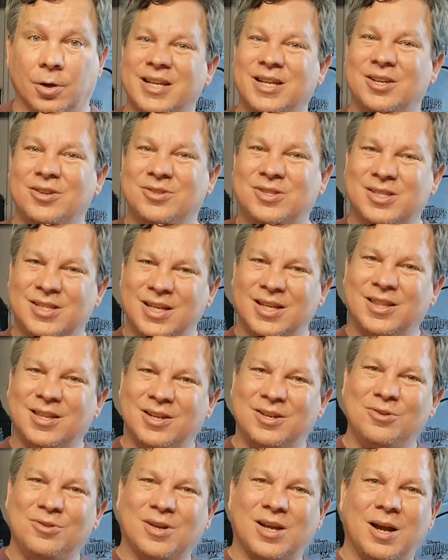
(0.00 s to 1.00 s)
And you'd see the
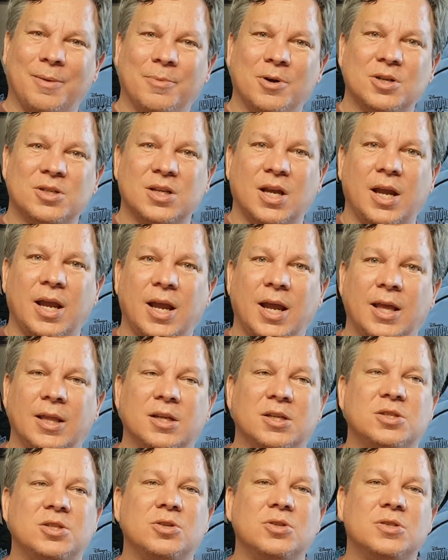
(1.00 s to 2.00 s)
newcomers, and
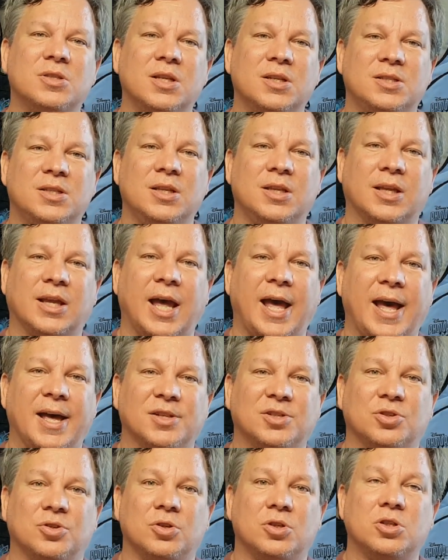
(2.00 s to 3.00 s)
as soon as they see the
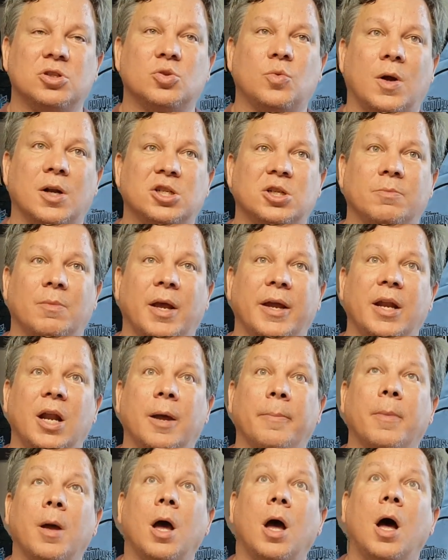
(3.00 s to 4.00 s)
castle, you just watch them light
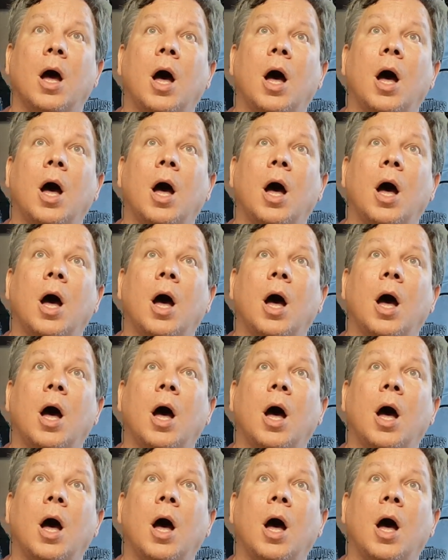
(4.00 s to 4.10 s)
up.